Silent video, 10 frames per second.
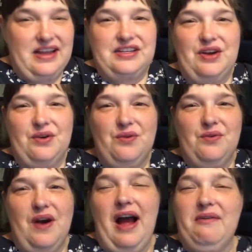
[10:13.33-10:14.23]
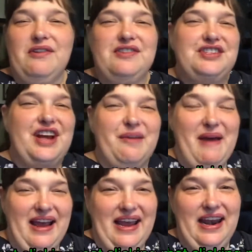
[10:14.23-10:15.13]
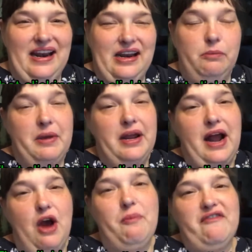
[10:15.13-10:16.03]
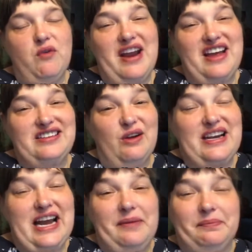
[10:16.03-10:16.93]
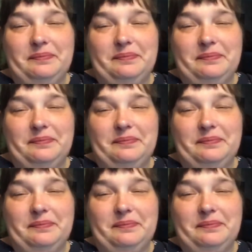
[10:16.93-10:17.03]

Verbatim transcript: So I will check back in a little bit. I hope everyone has a great day